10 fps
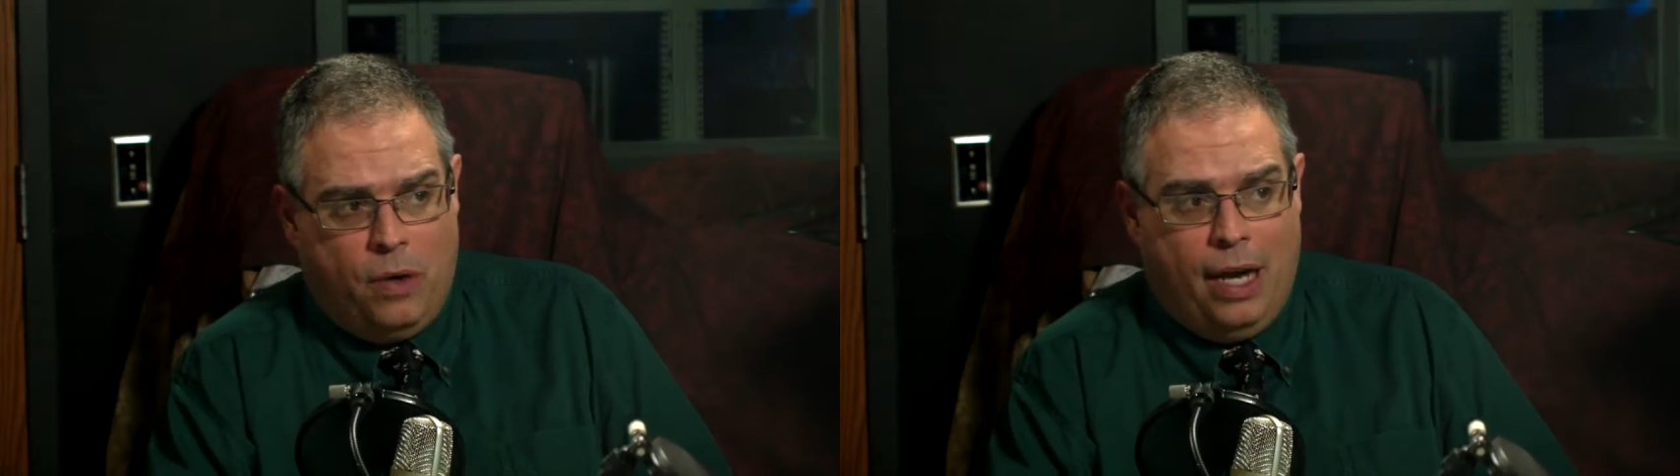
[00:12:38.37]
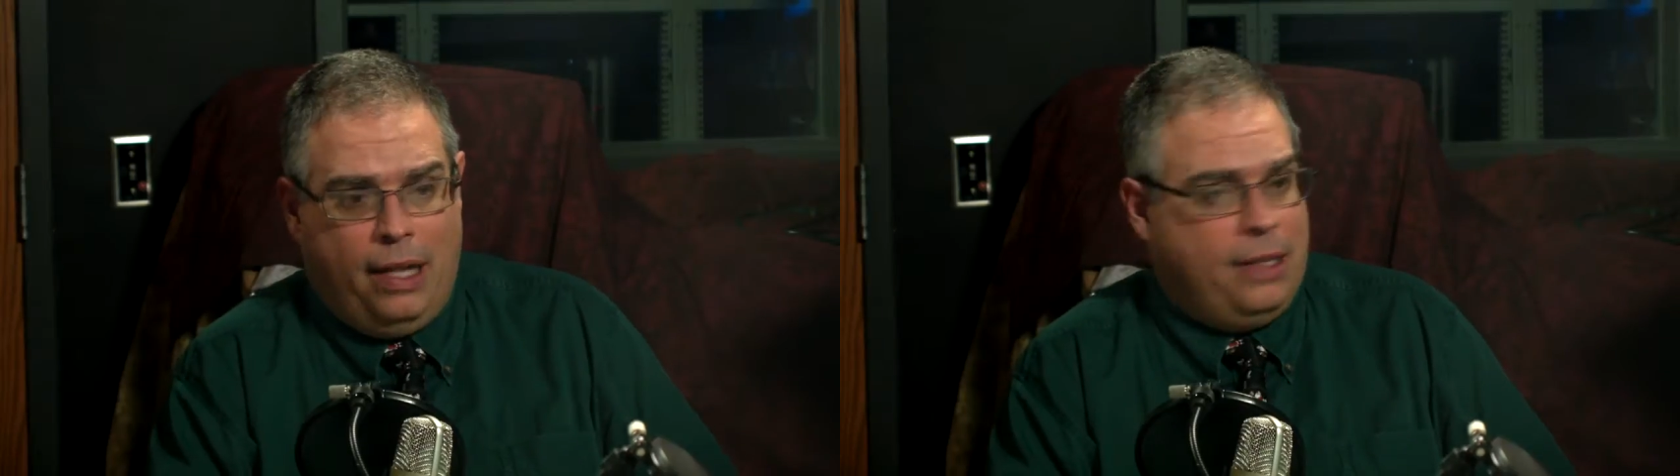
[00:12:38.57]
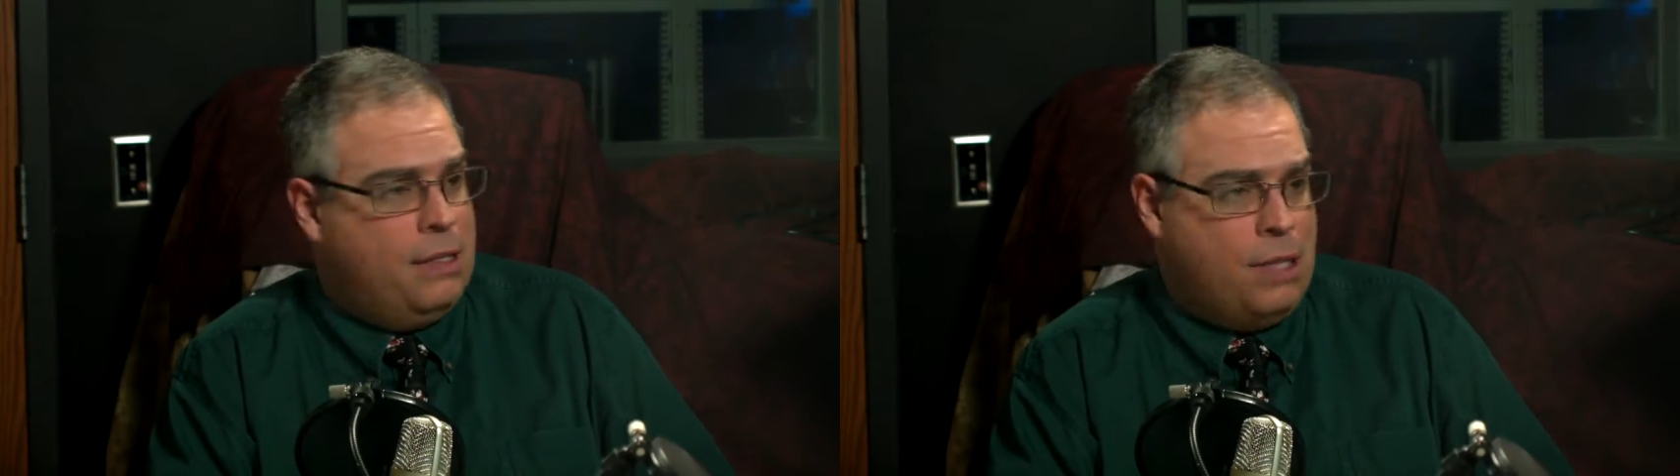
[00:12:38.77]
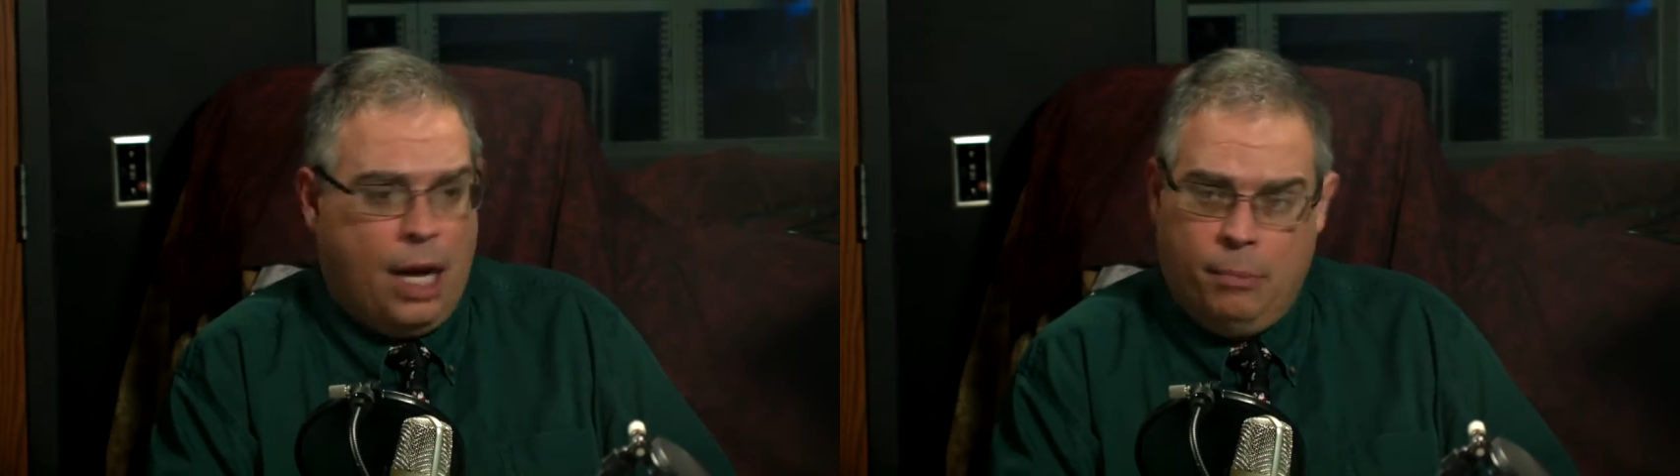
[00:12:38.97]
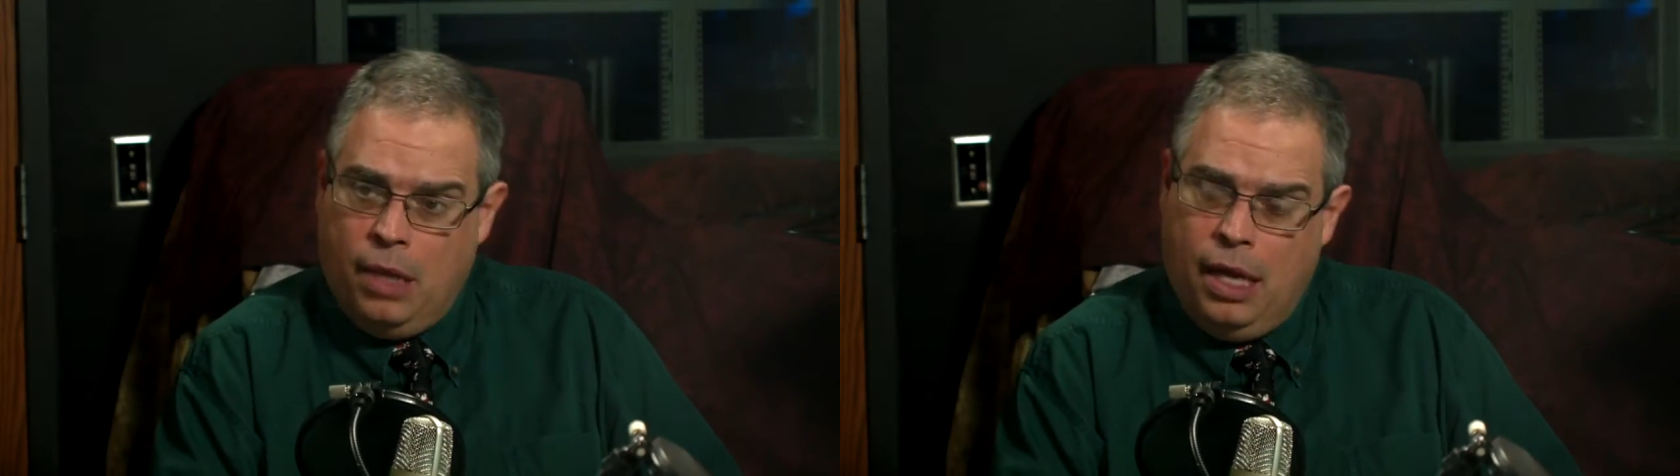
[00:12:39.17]
I like that
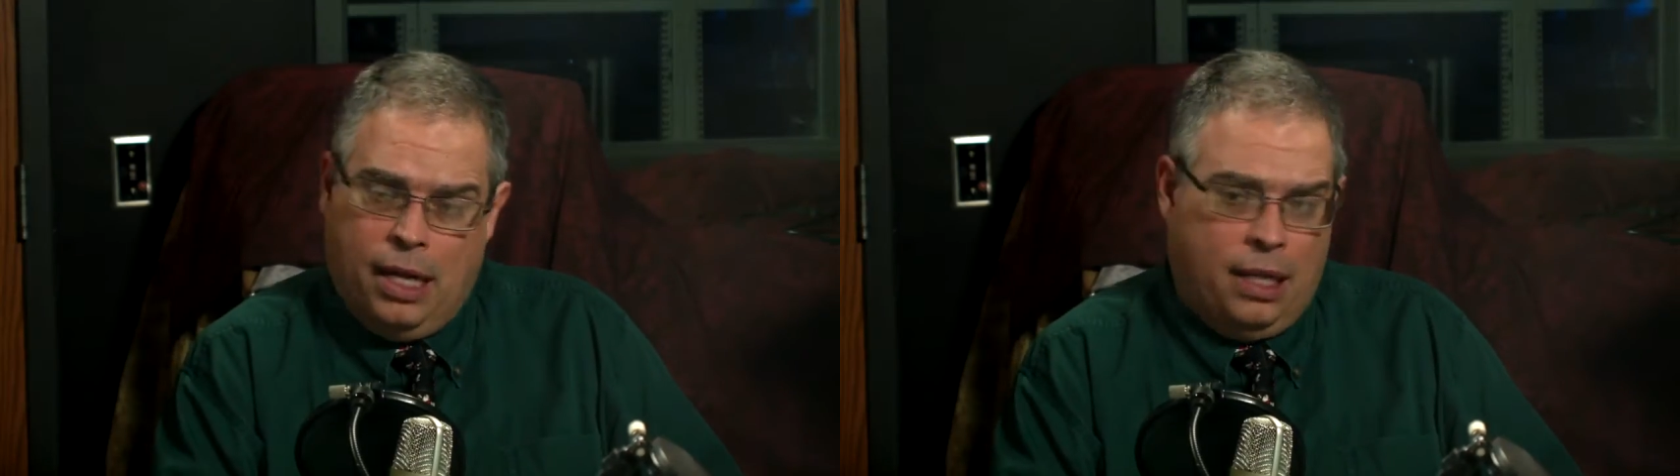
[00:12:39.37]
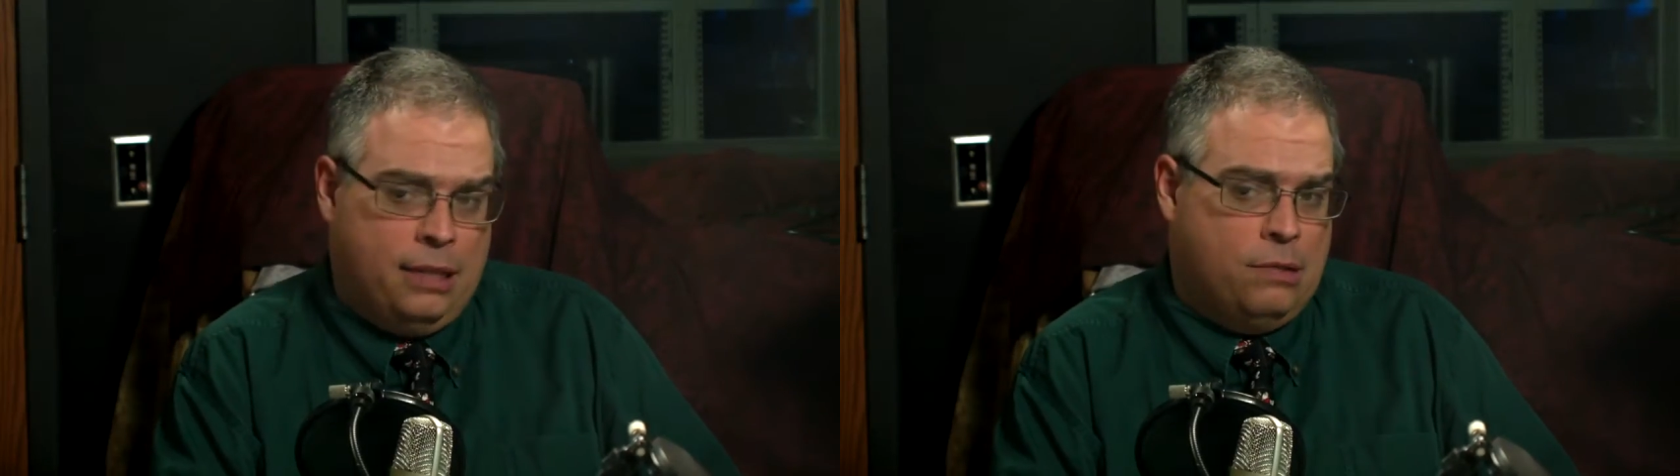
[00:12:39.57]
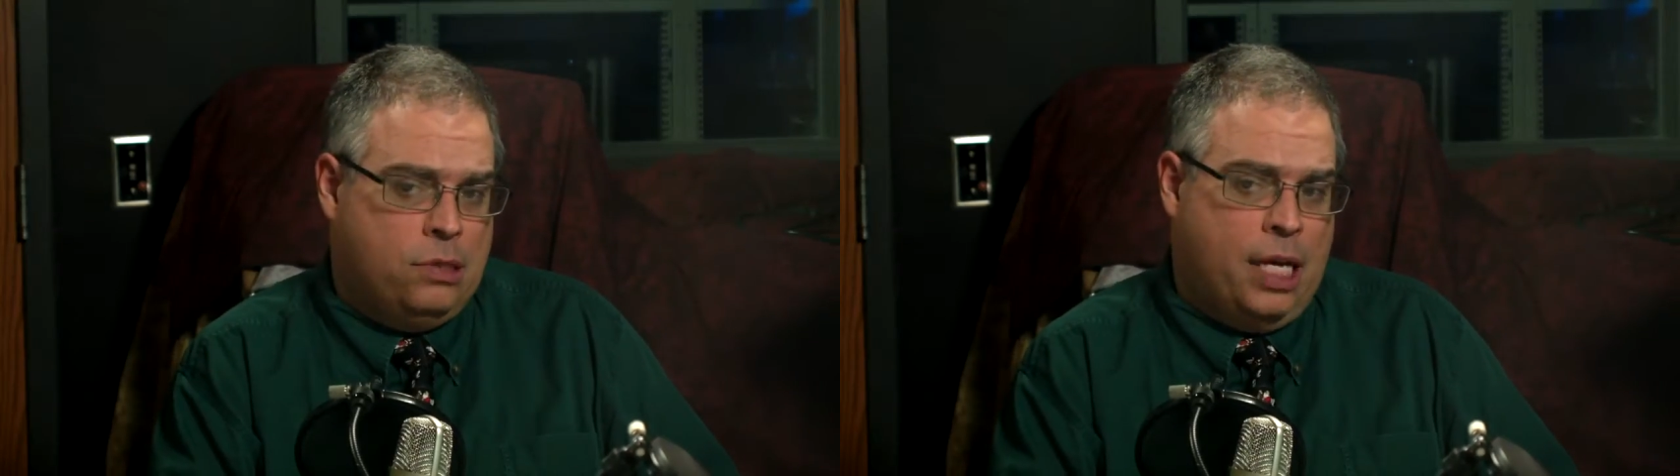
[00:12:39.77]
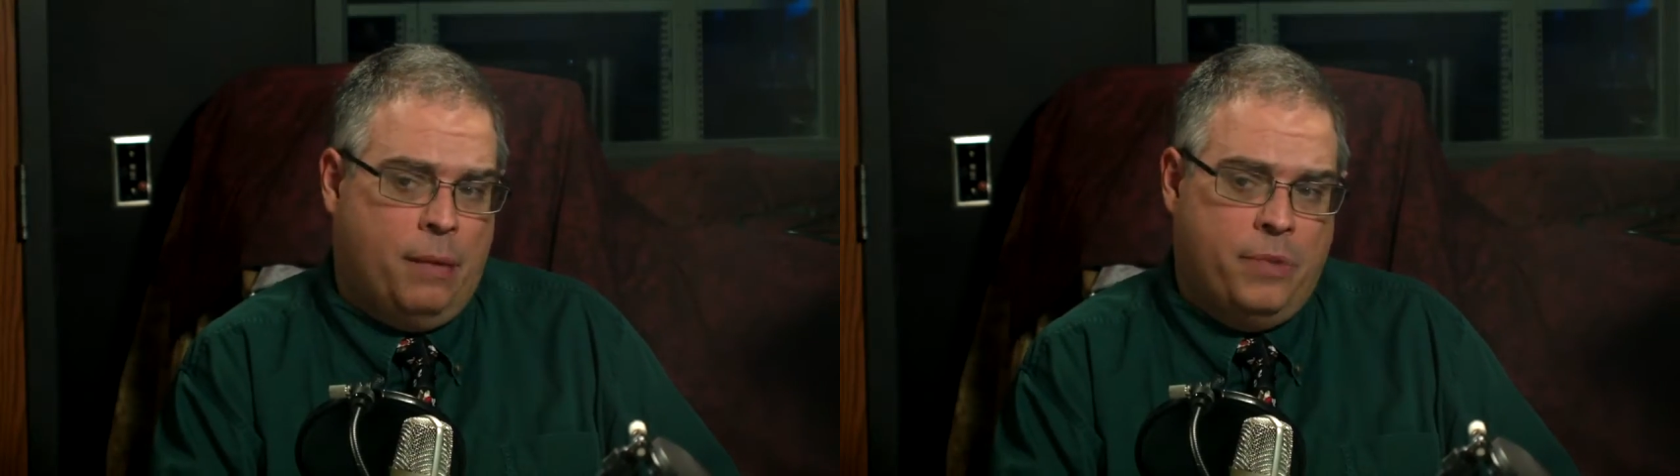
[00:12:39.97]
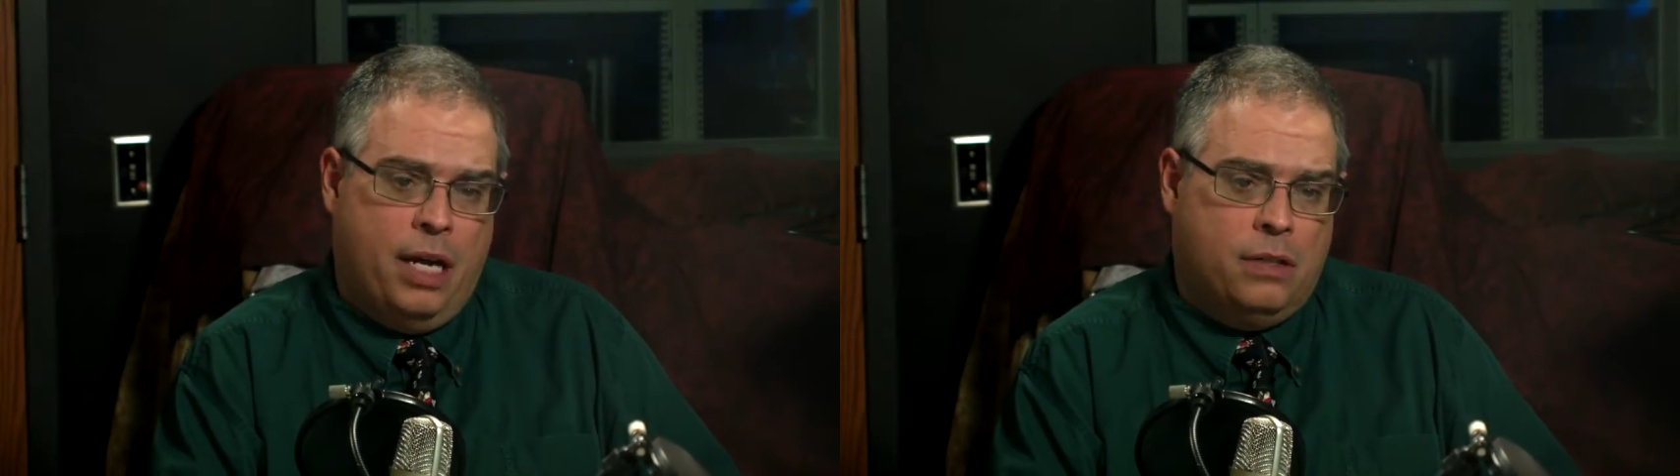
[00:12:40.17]
timeline. I like the setup there.